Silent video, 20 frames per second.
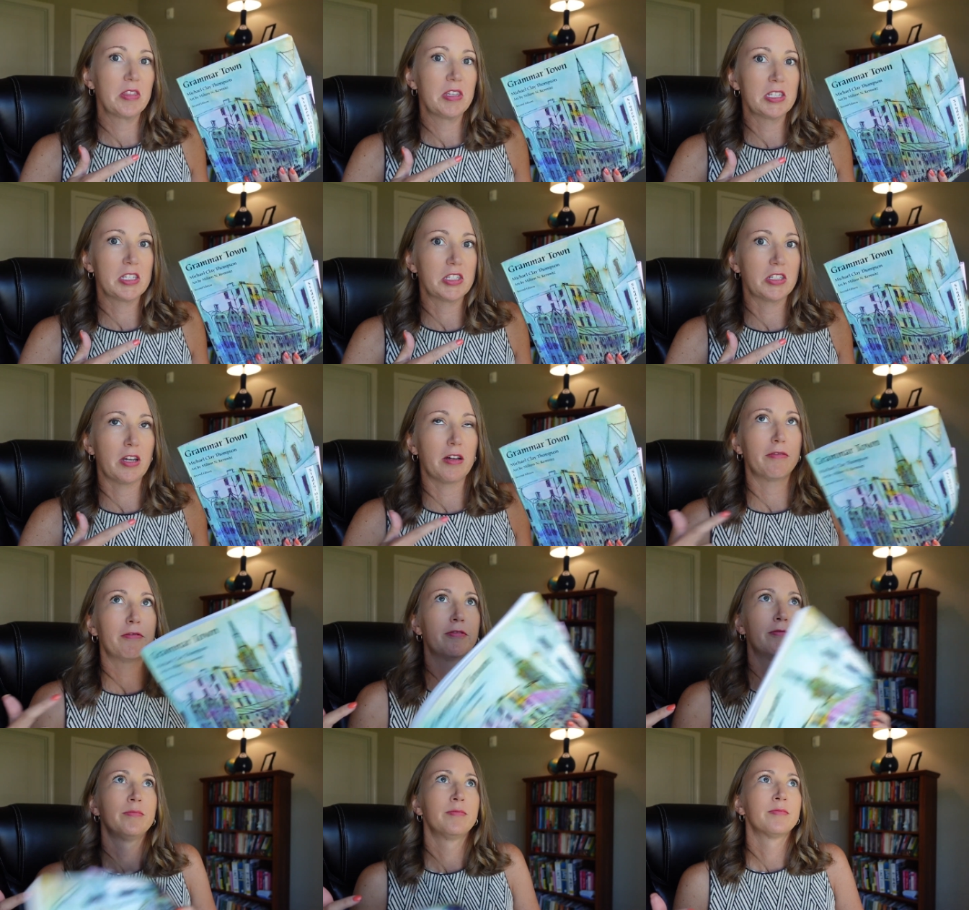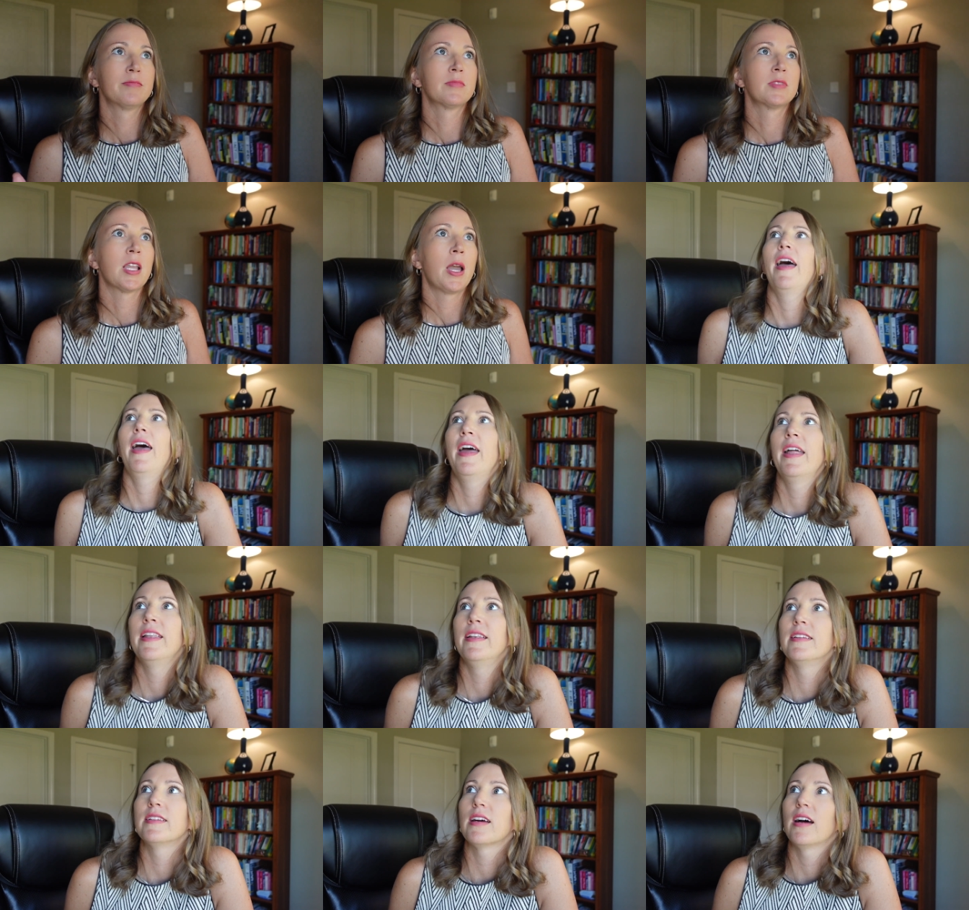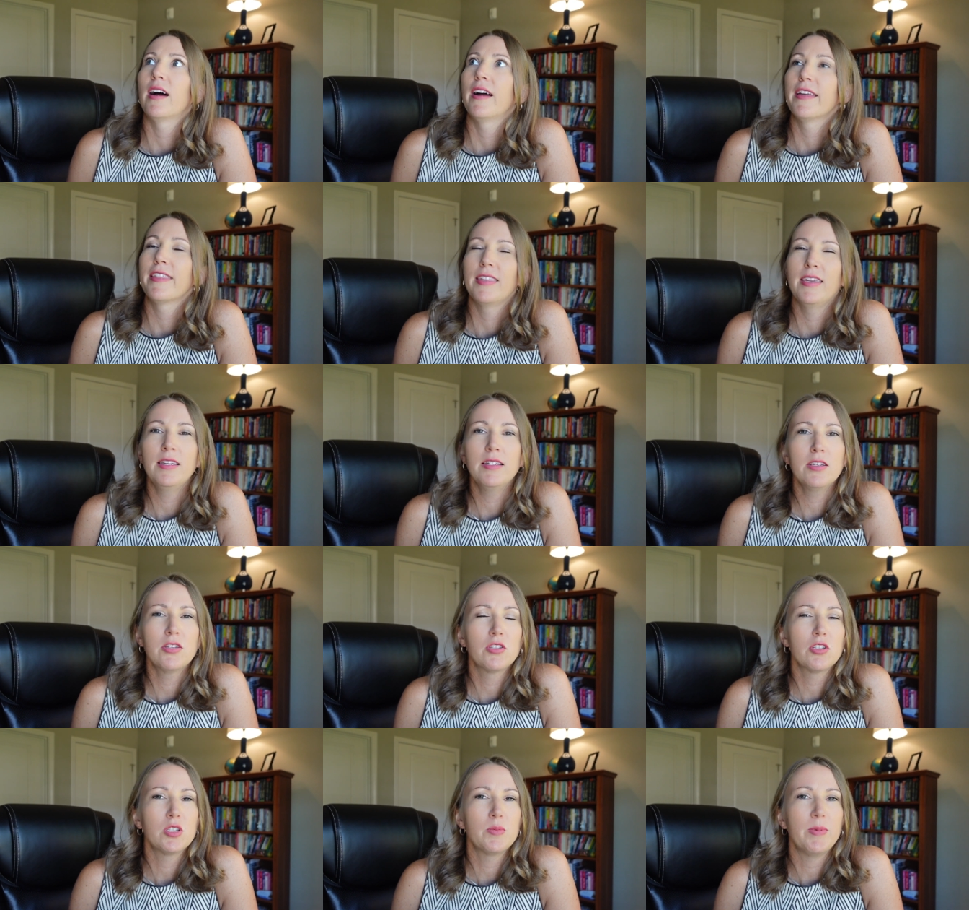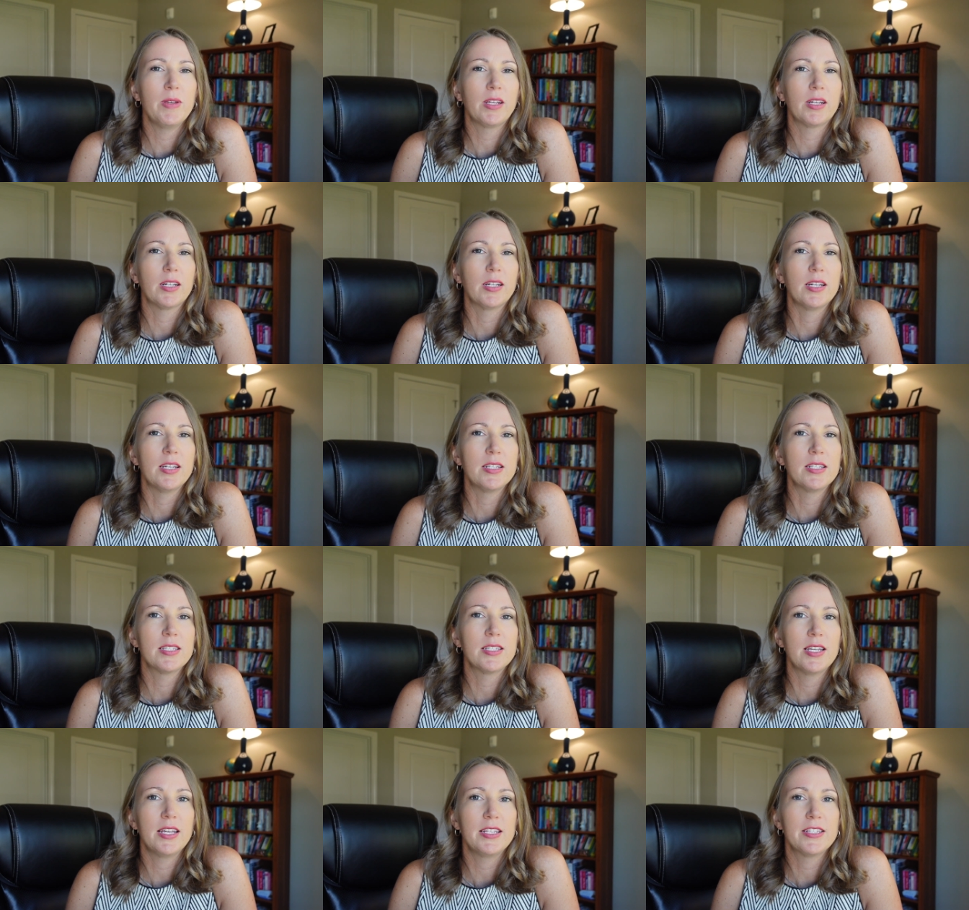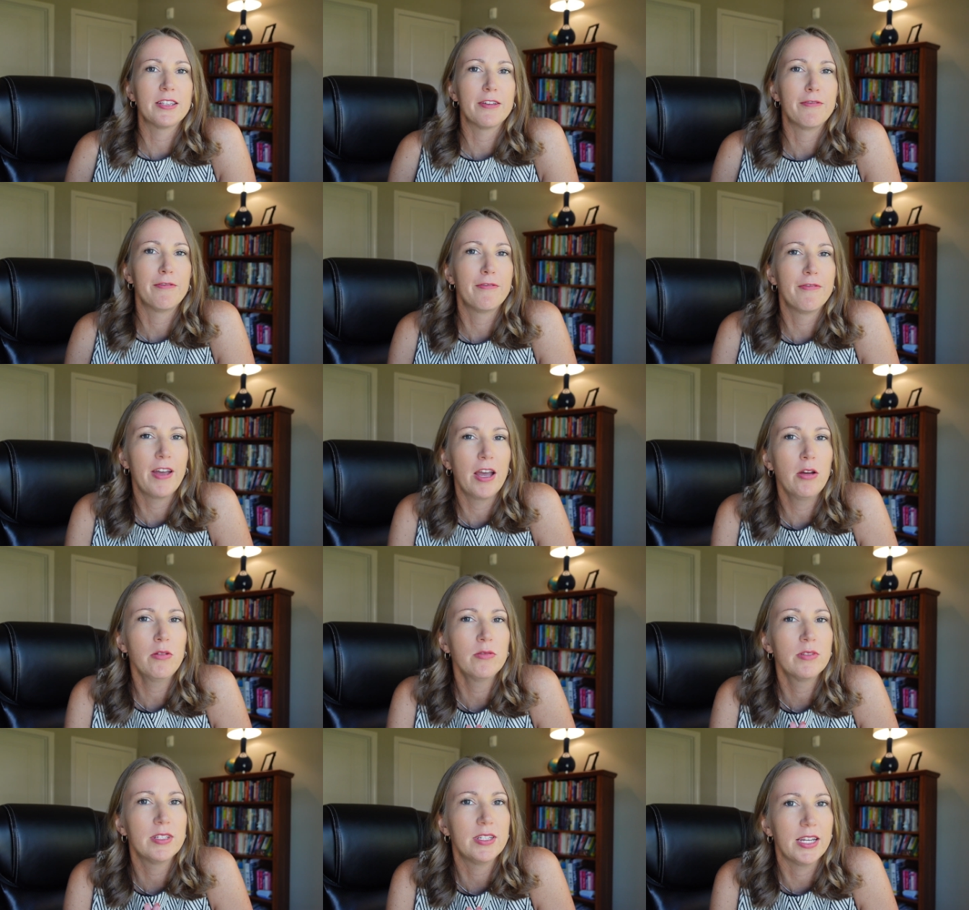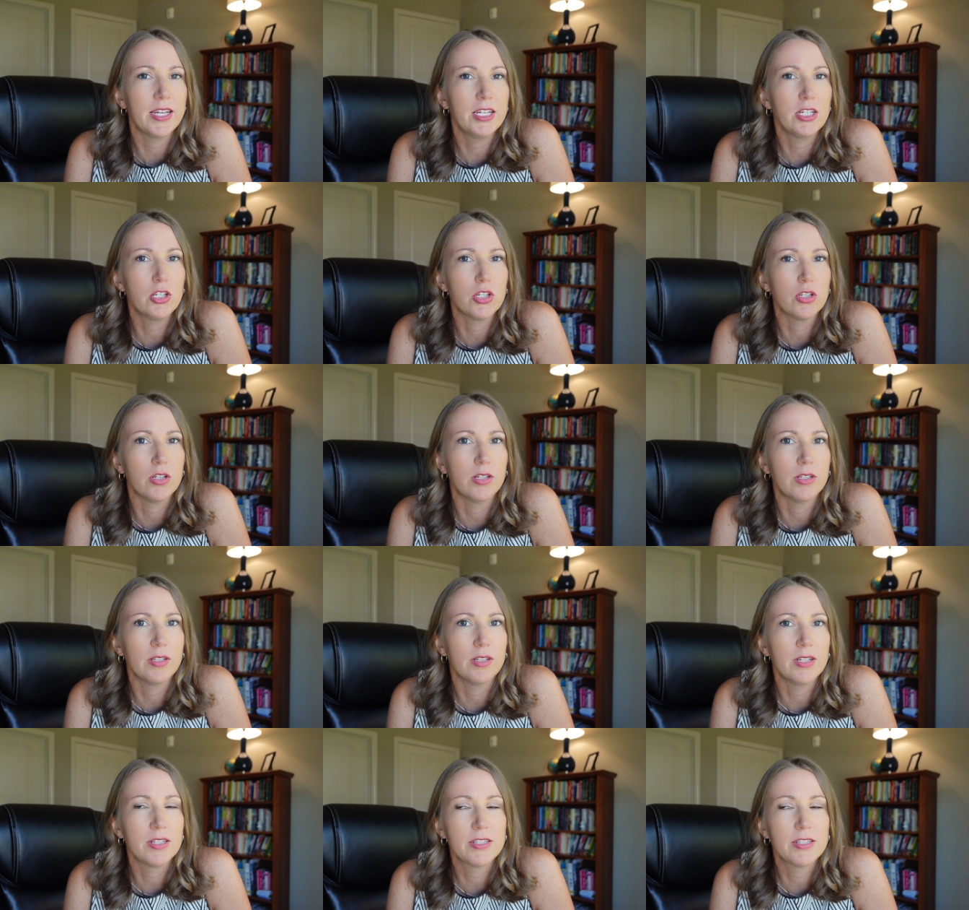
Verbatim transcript: this stuff. And I think it's just because it's a foundation.